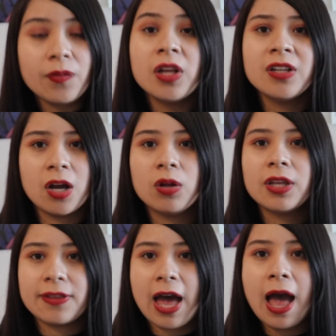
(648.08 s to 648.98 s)
Not
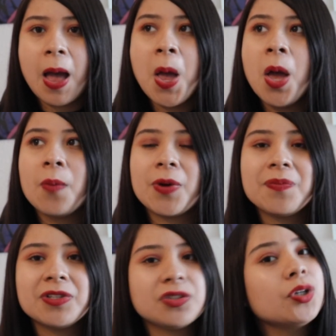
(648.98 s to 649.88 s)
only that, but
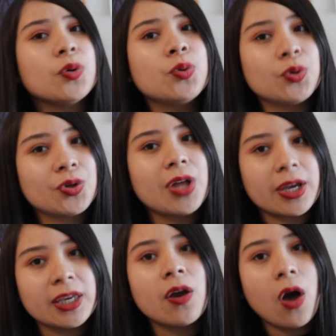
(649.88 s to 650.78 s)
Mr.
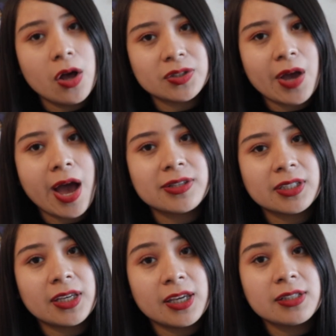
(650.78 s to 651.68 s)
Urokodaki also has a
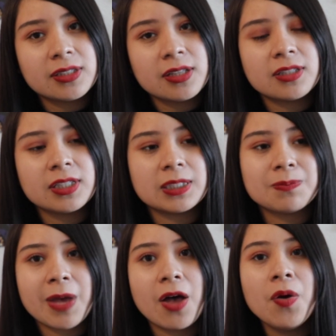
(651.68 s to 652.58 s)
keen sense of
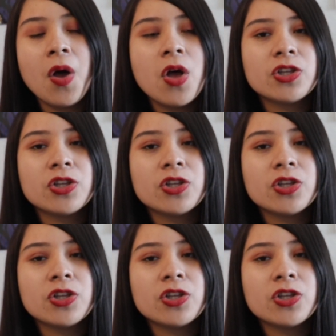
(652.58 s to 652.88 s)
smell.